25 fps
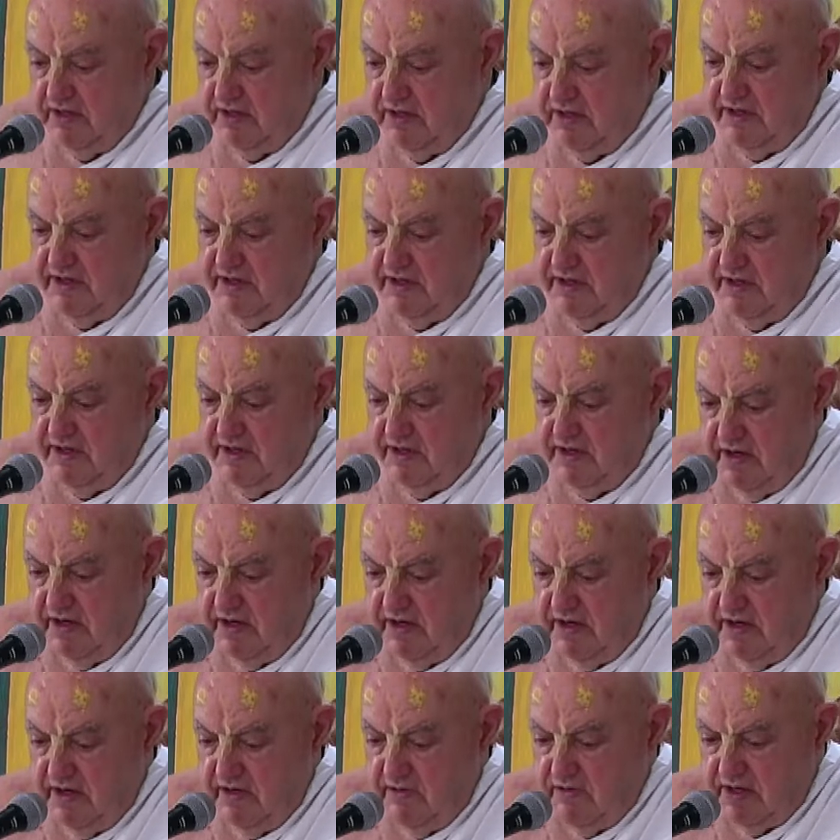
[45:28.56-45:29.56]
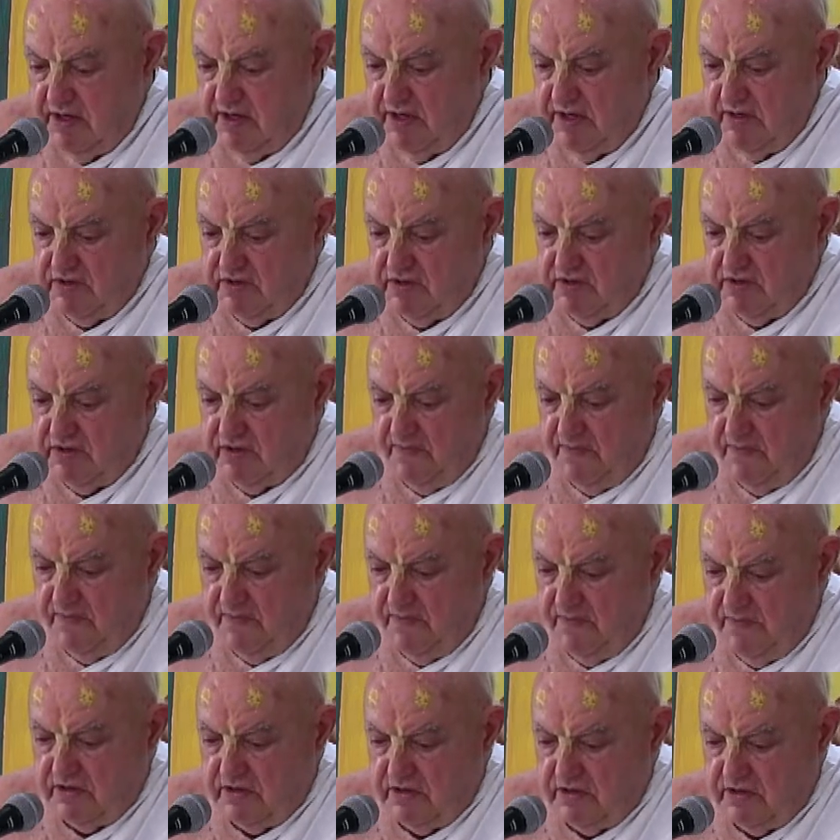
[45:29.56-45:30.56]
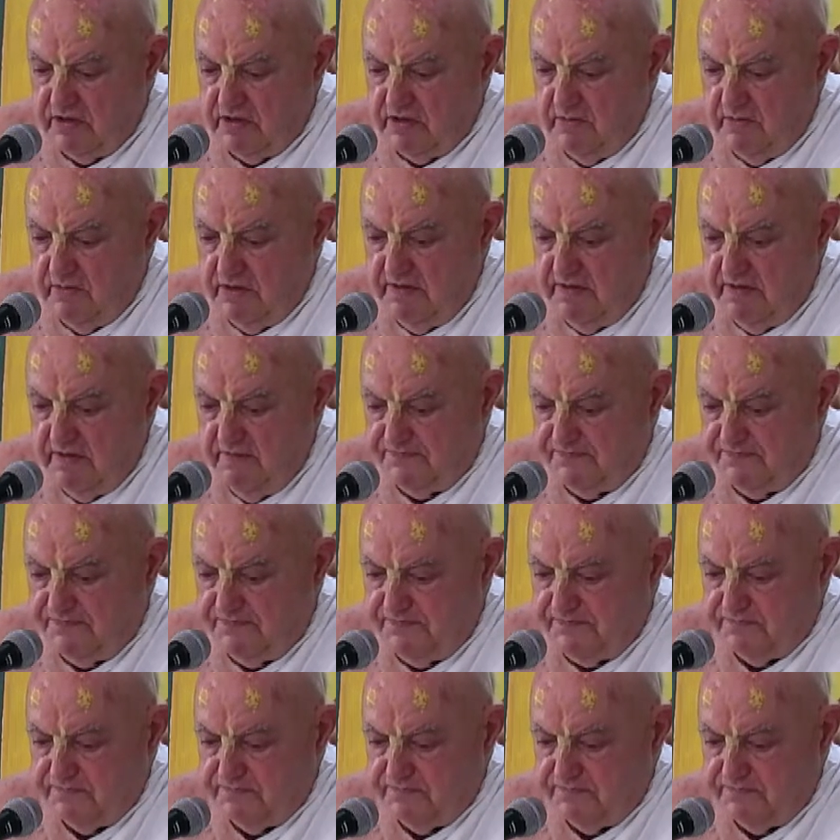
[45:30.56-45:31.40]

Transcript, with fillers: Sinclair did it anyway, so ultimately,